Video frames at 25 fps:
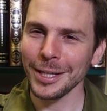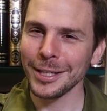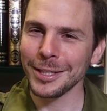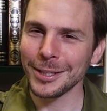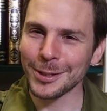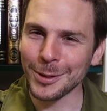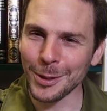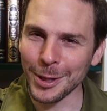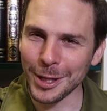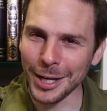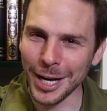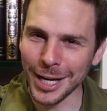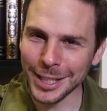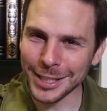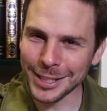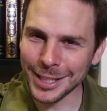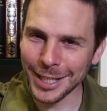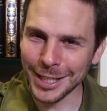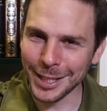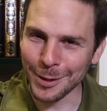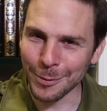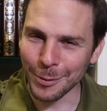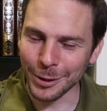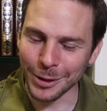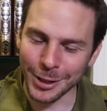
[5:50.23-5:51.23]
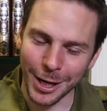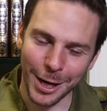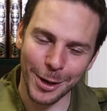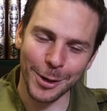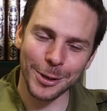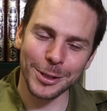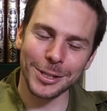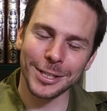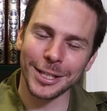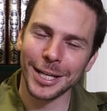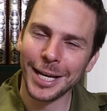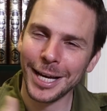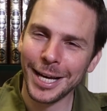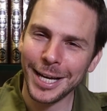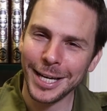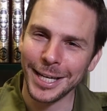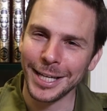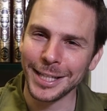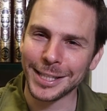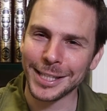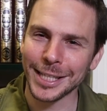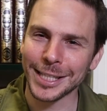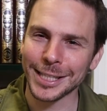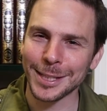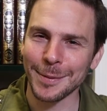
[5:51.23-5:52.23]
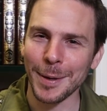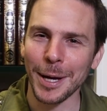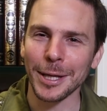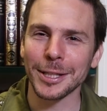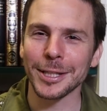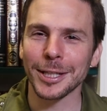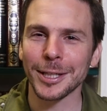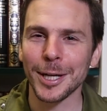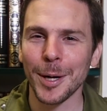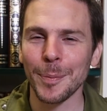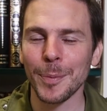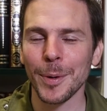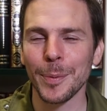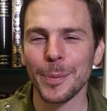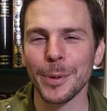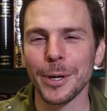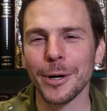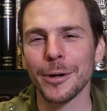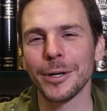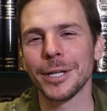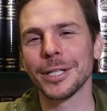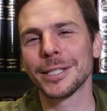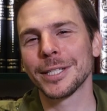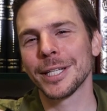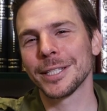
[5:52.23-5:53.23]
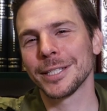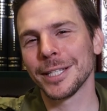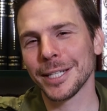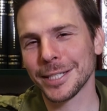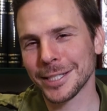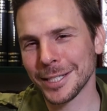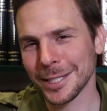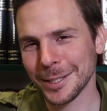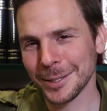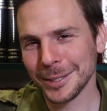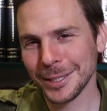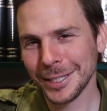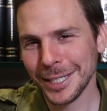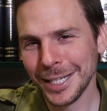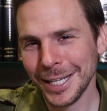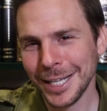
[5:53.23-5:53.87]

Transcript: So the next day he retires, he takes him out to a cup of beer and he says, listen,